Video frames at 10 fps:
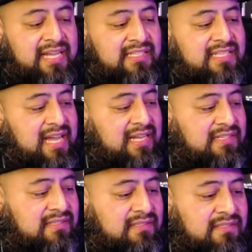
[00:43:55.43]
Today
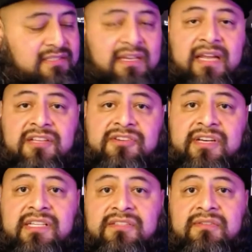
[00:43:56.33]
is kind of turned
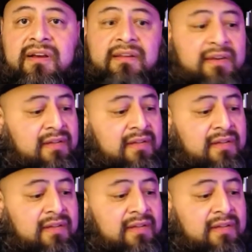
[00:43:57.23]
into a,